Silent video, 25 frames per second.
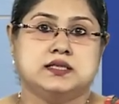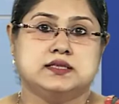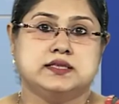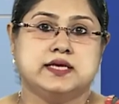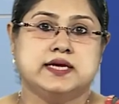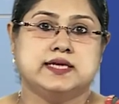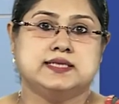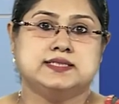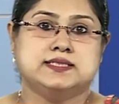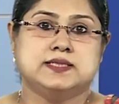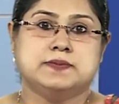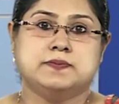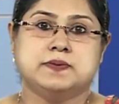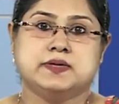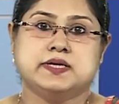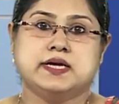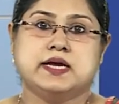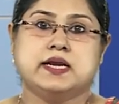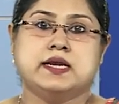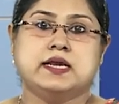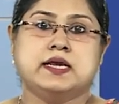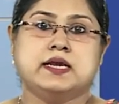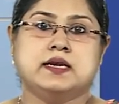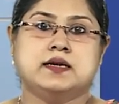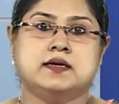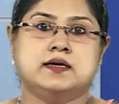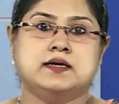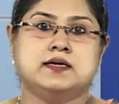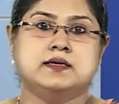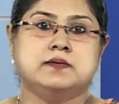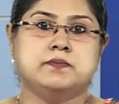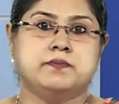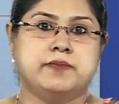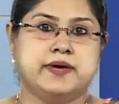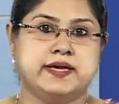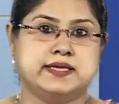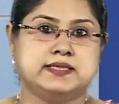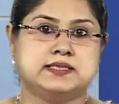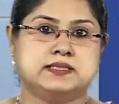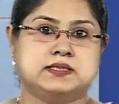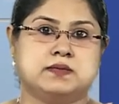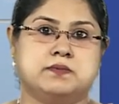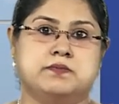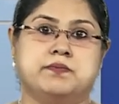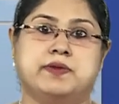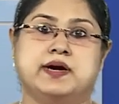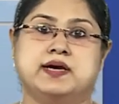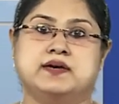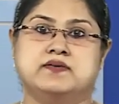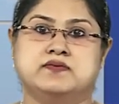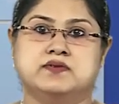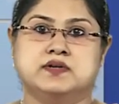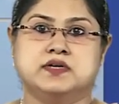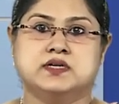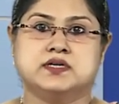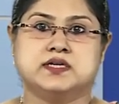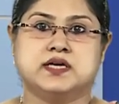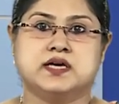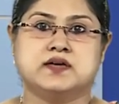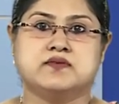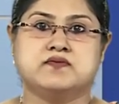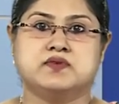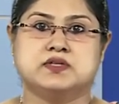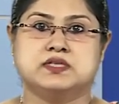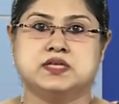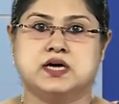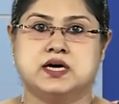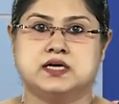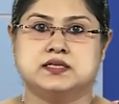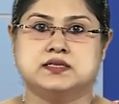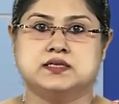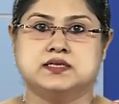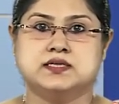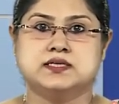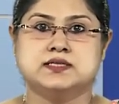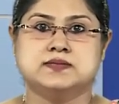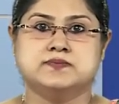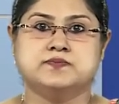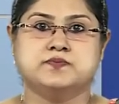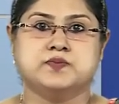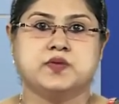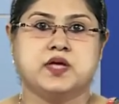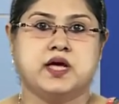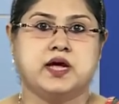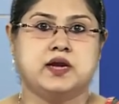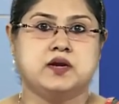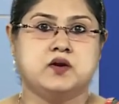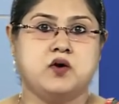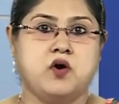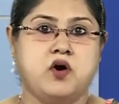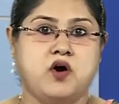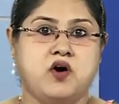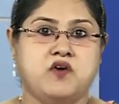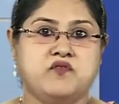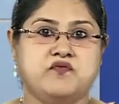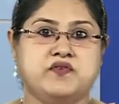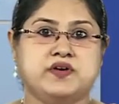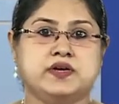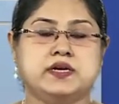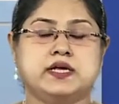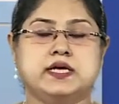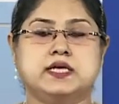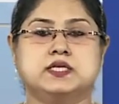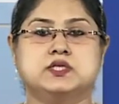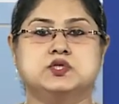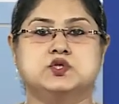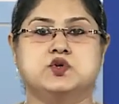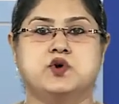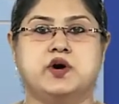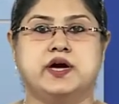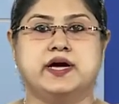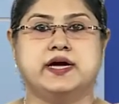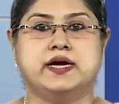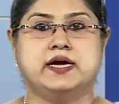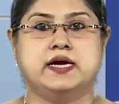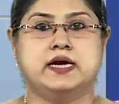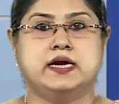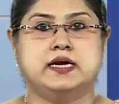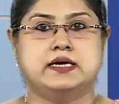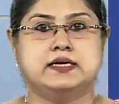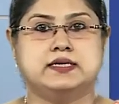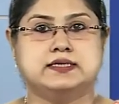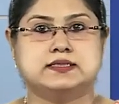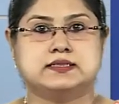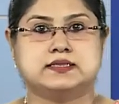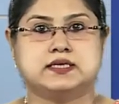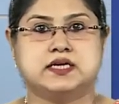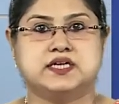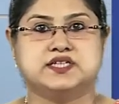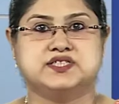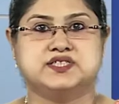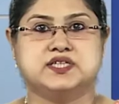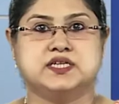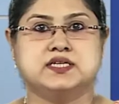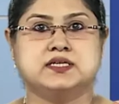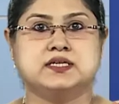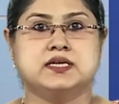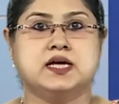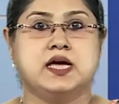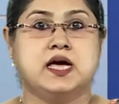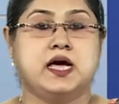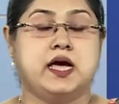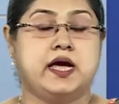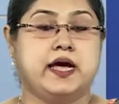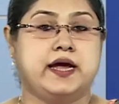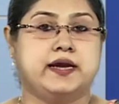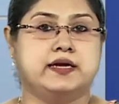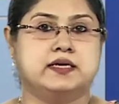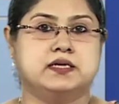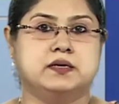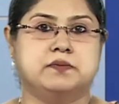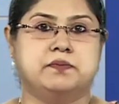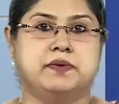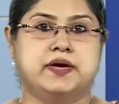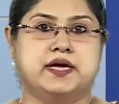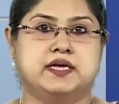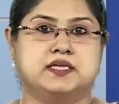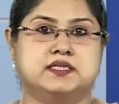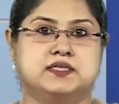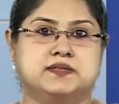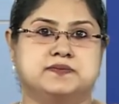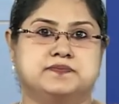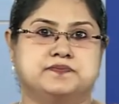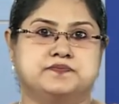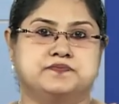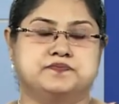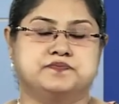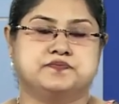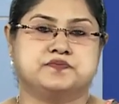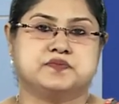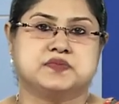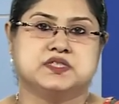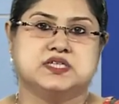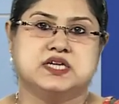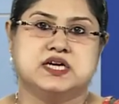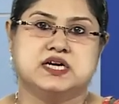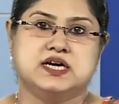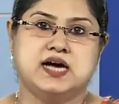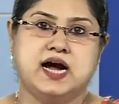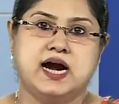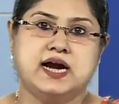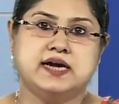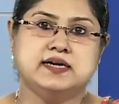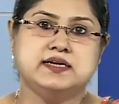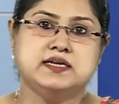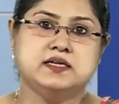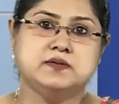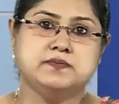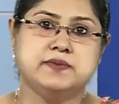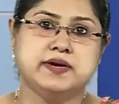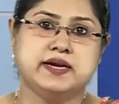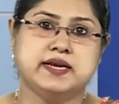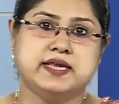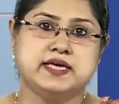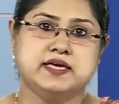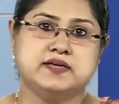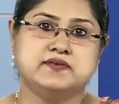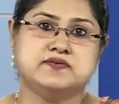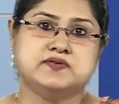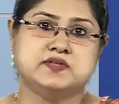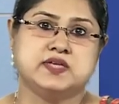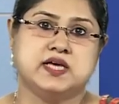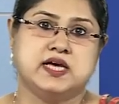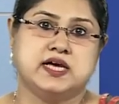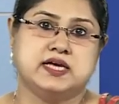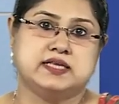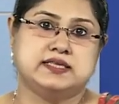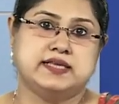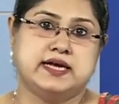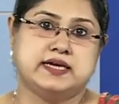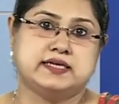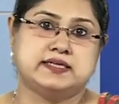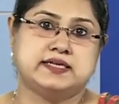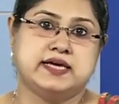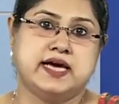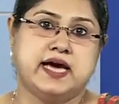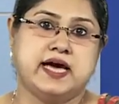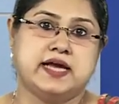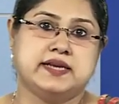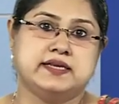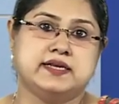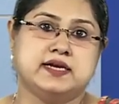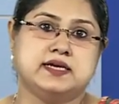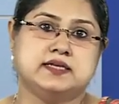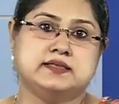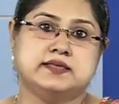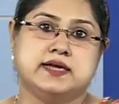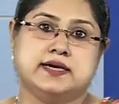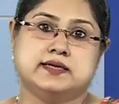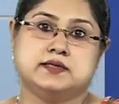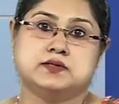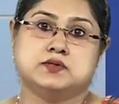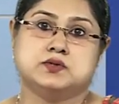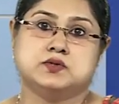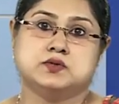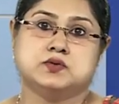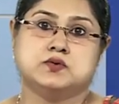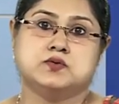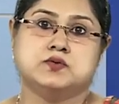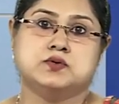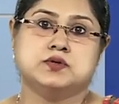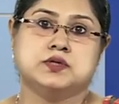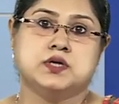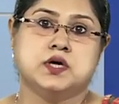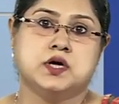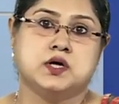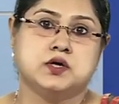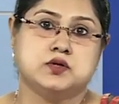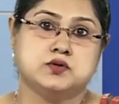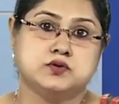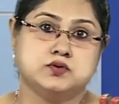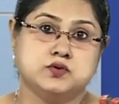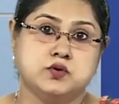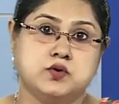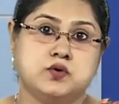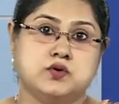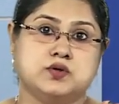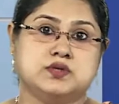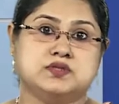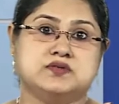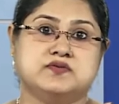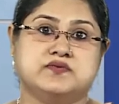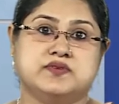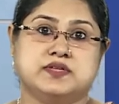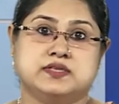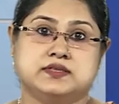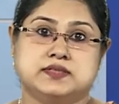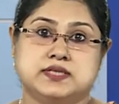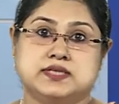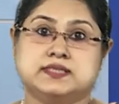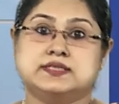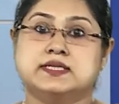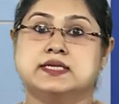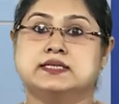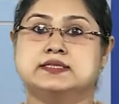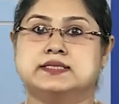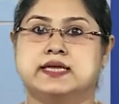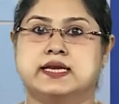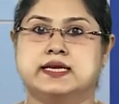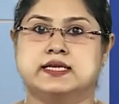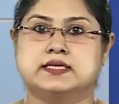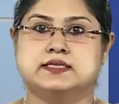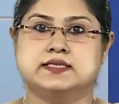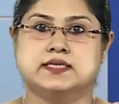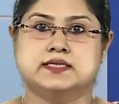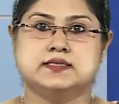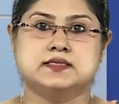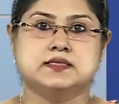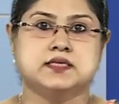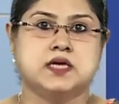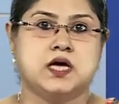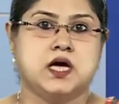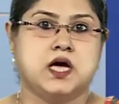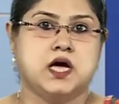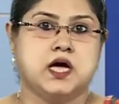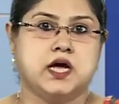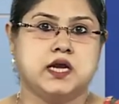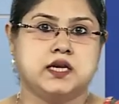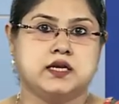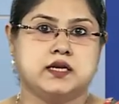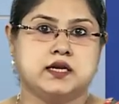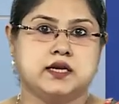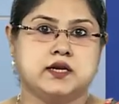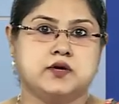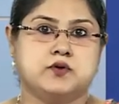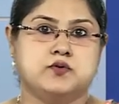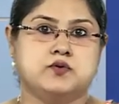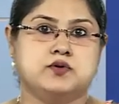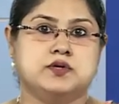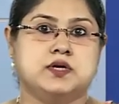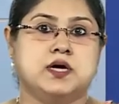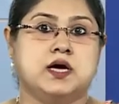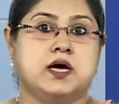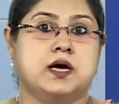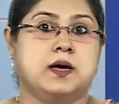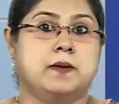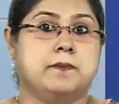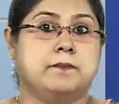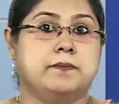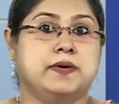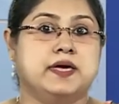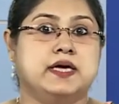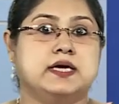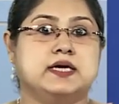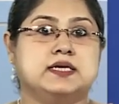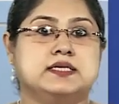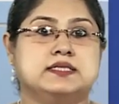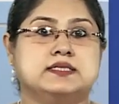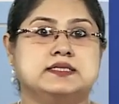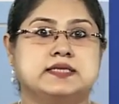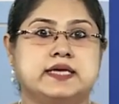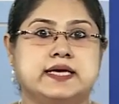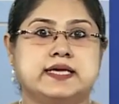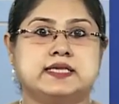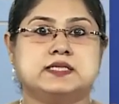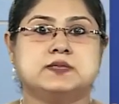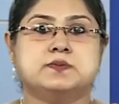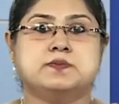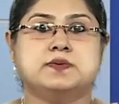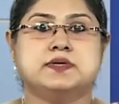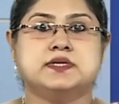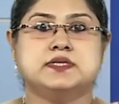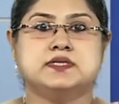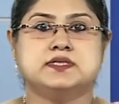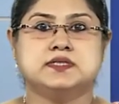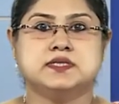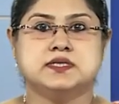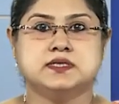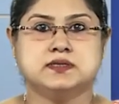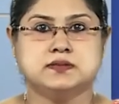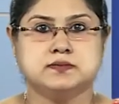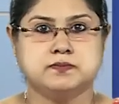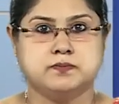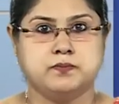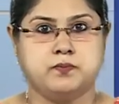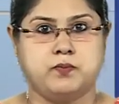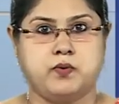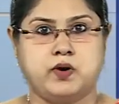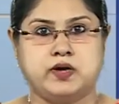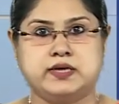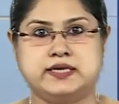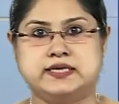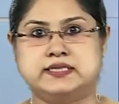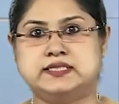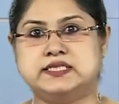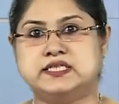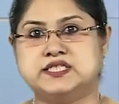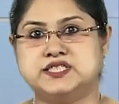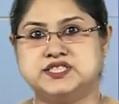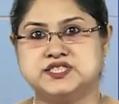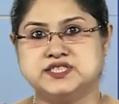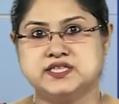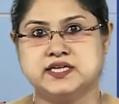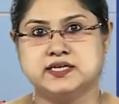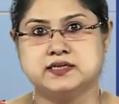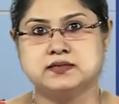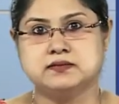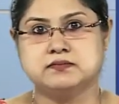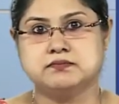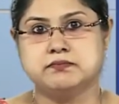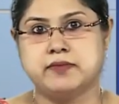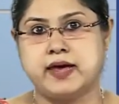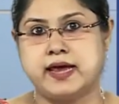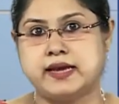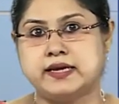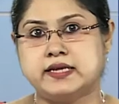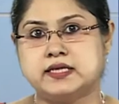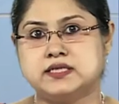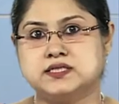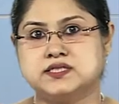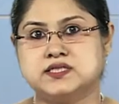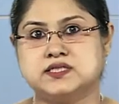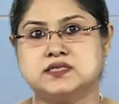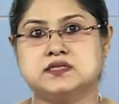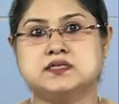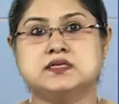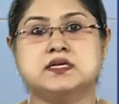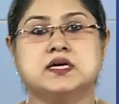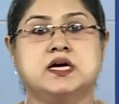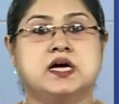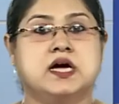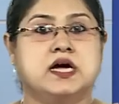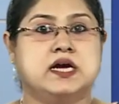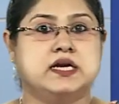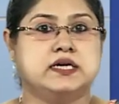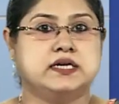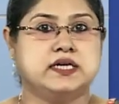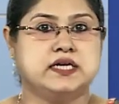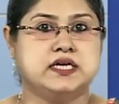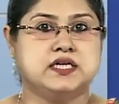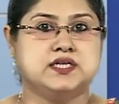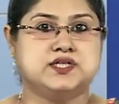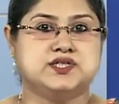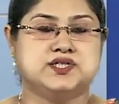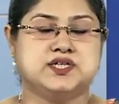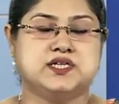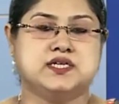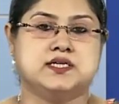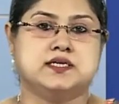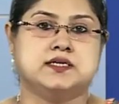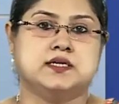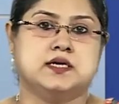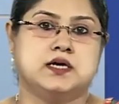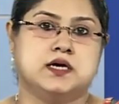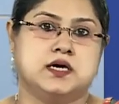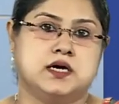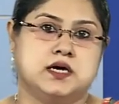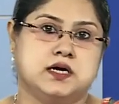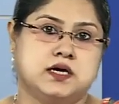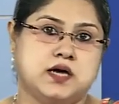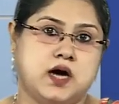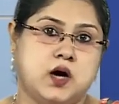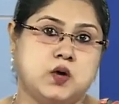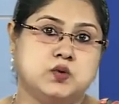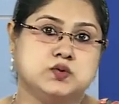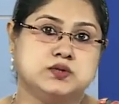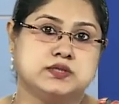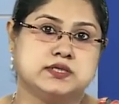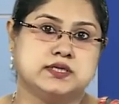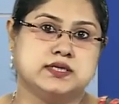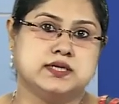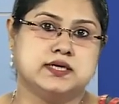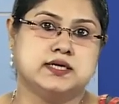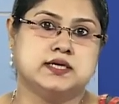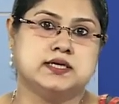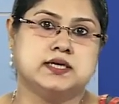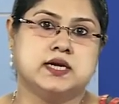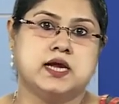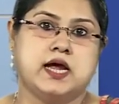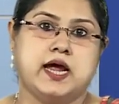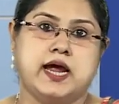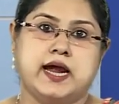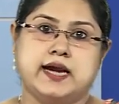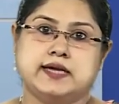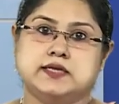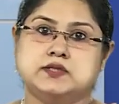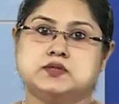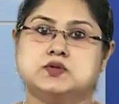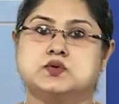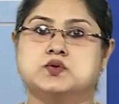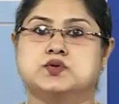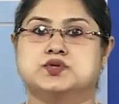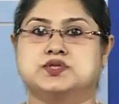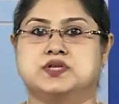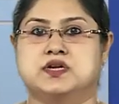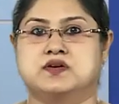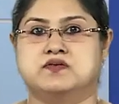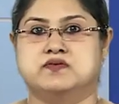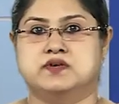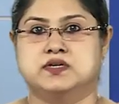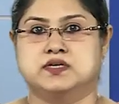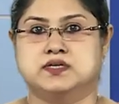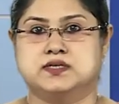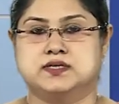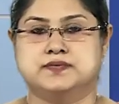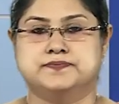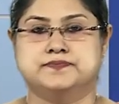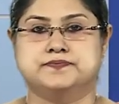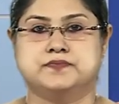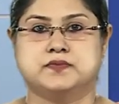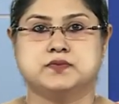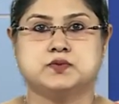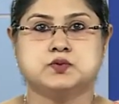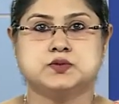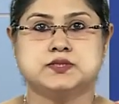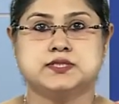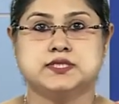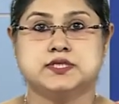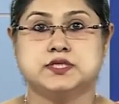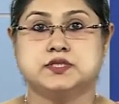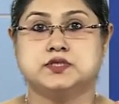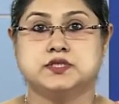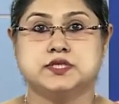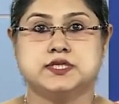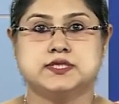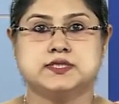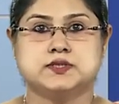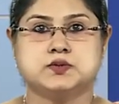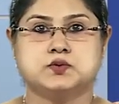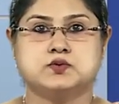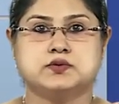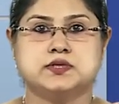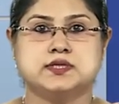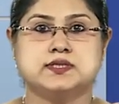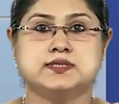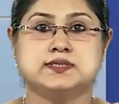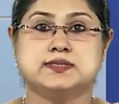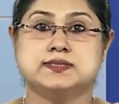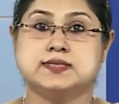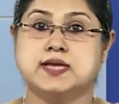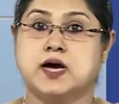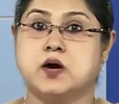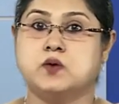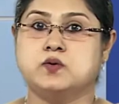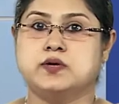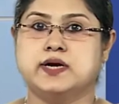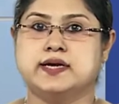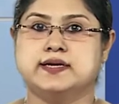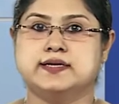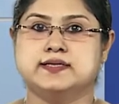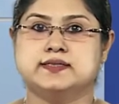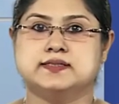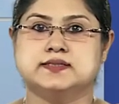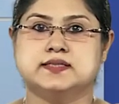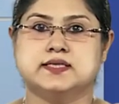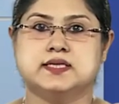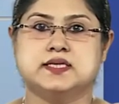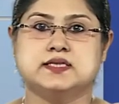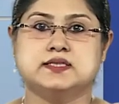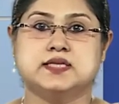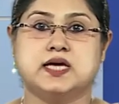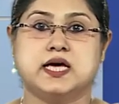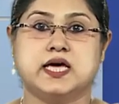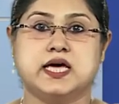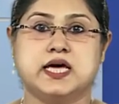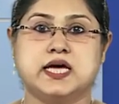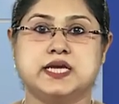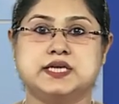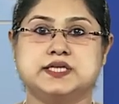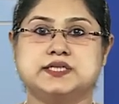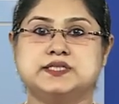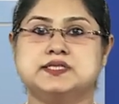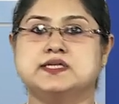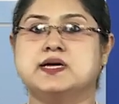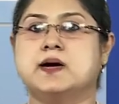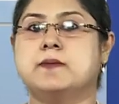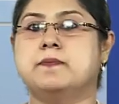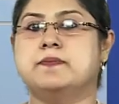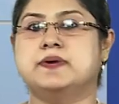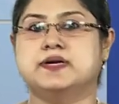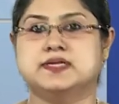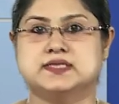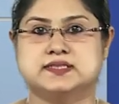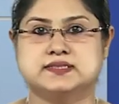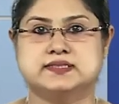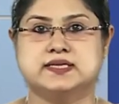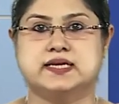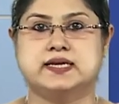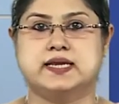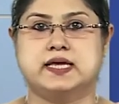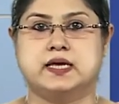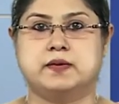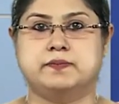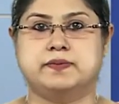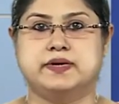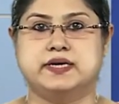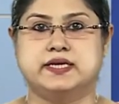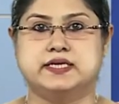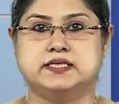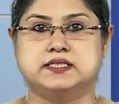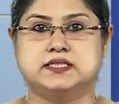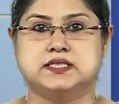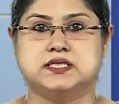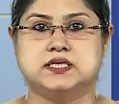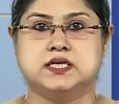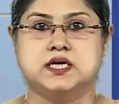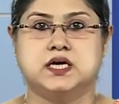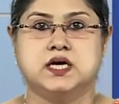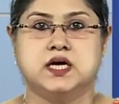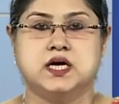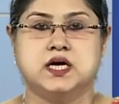They typically learn best by working with others and often enjoy discussion and debate. Gardner believes that career that suit those with this intelligence include being a salesperson, politician, manager, teacher, counselor and social worker. So, dear students, now let us see the intrapersonal ability.